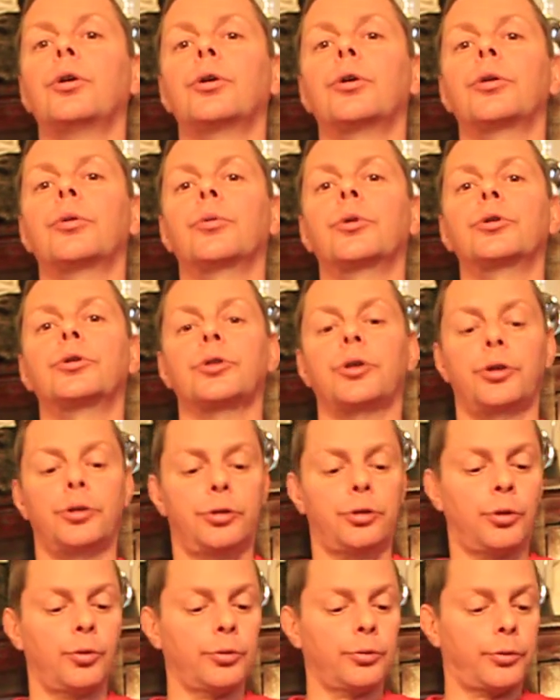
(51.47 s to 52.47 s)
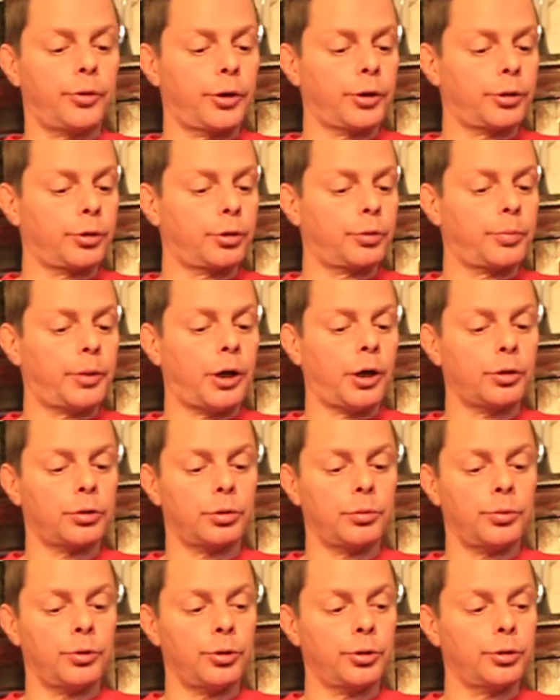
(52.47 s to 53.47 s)
which I don't think is
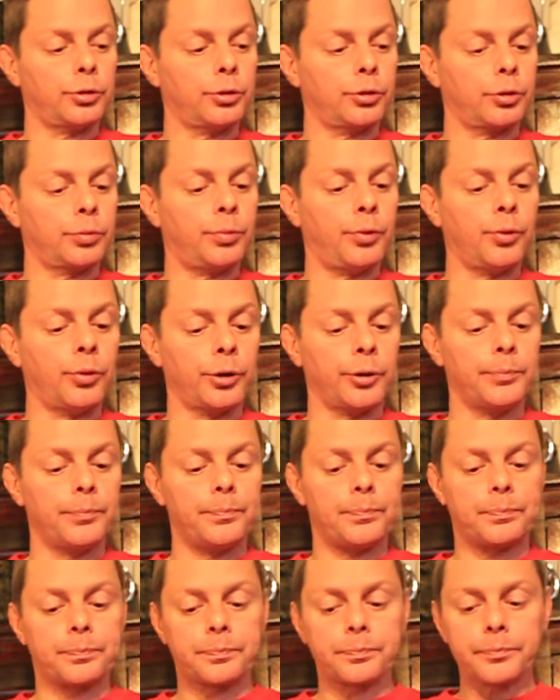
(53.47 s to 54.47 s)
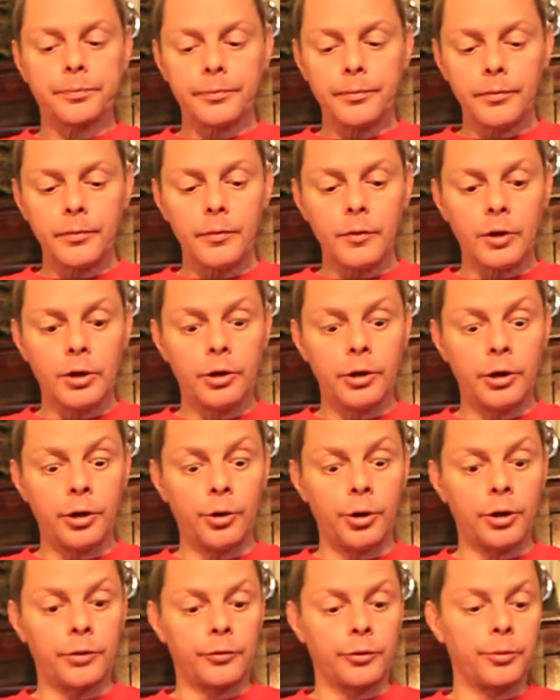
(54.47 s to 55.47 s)
possible at this point.
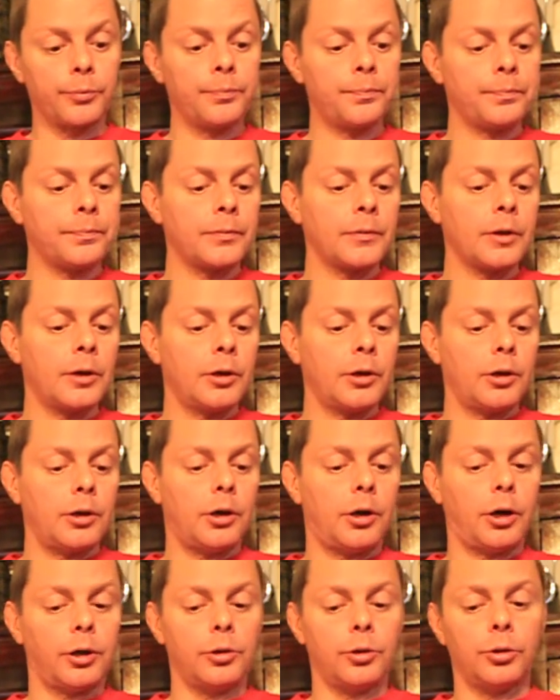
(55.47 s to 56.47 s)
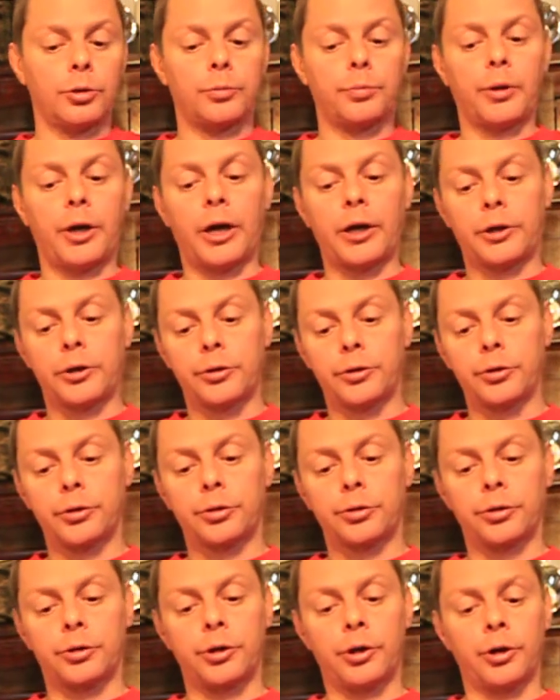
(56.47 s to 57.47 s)
However, I looked back at this
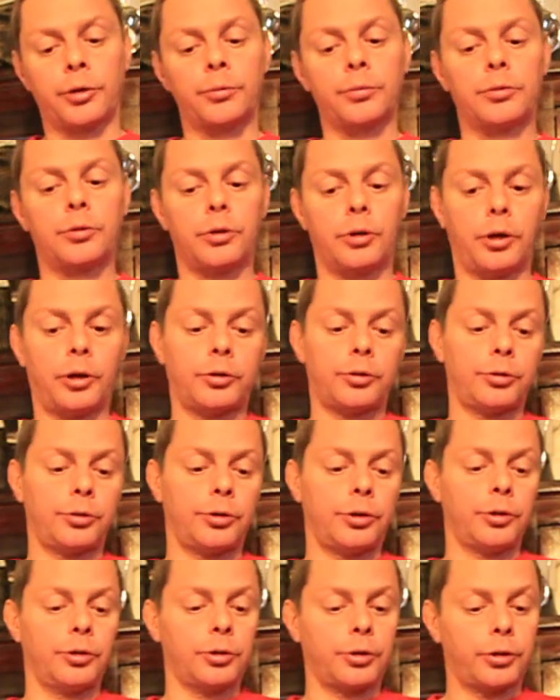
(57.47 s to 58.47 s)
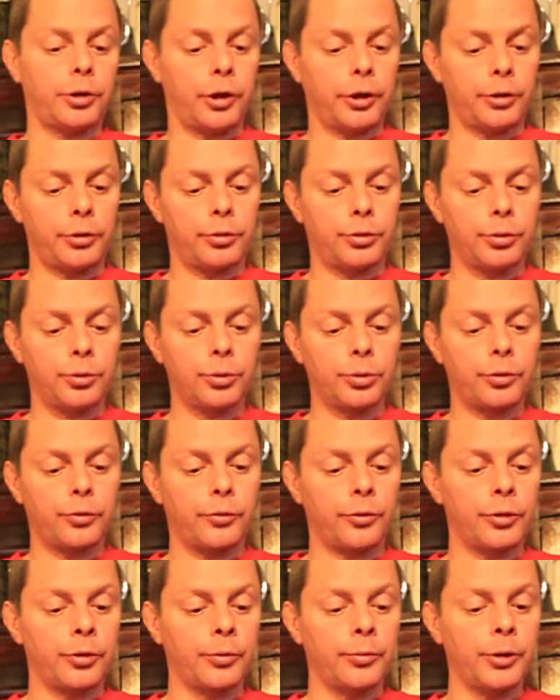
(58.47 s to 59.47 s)
again. Actually, I looked at it 2 or
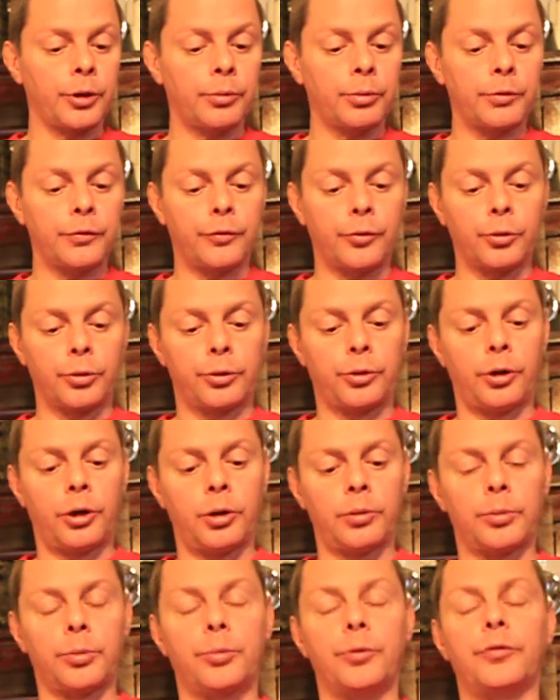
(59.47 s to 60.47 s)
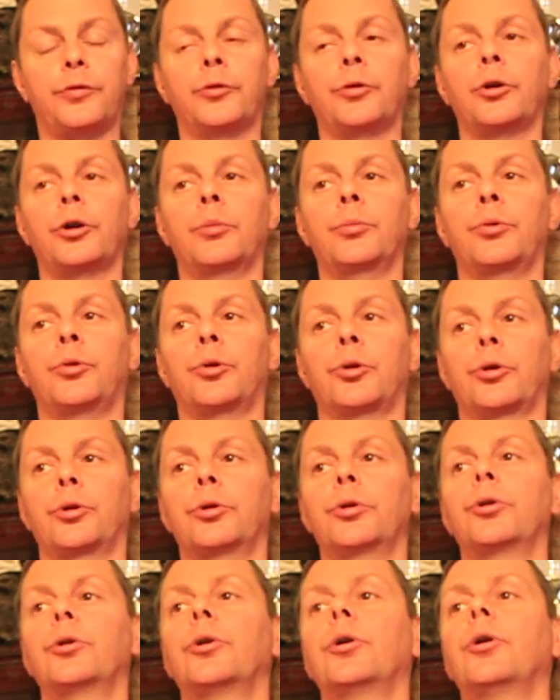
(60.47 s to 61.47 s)
3 or maybe 4 times before I bought it.
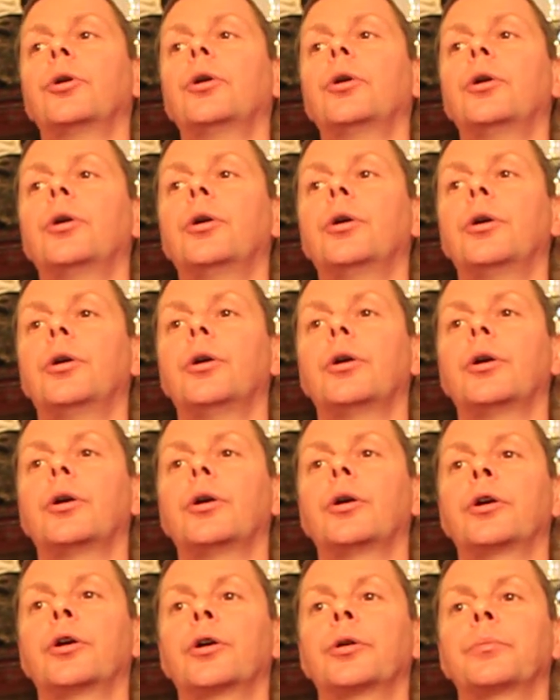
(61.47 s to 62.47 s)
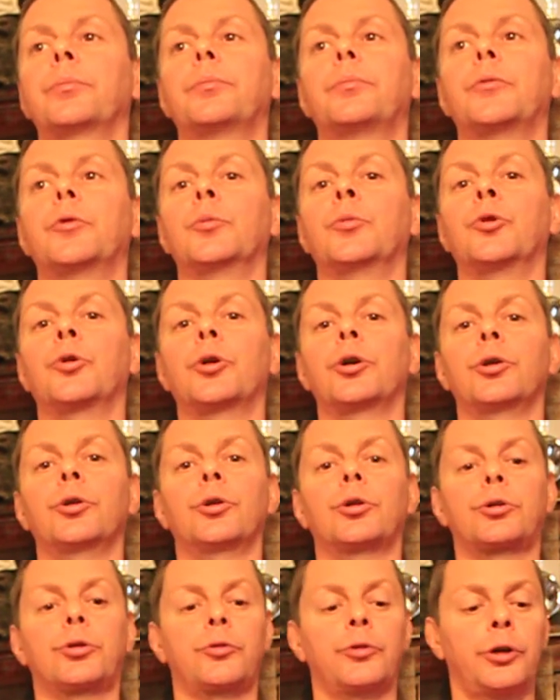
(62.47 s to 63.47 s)
And the more I
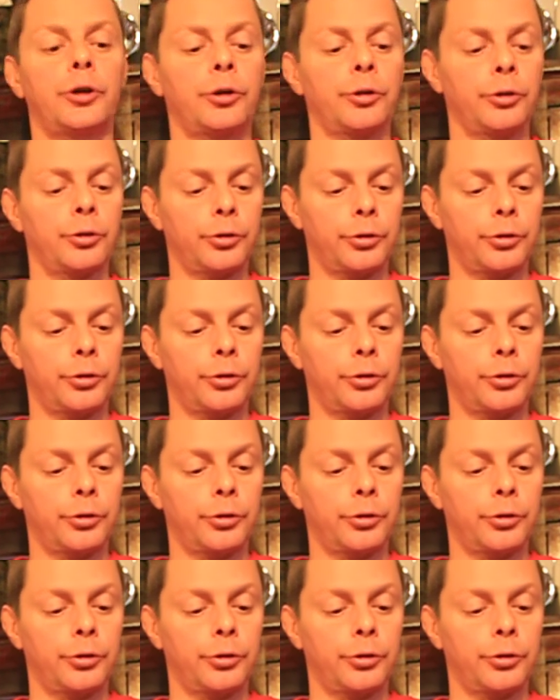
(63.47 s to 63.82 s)
looked around in the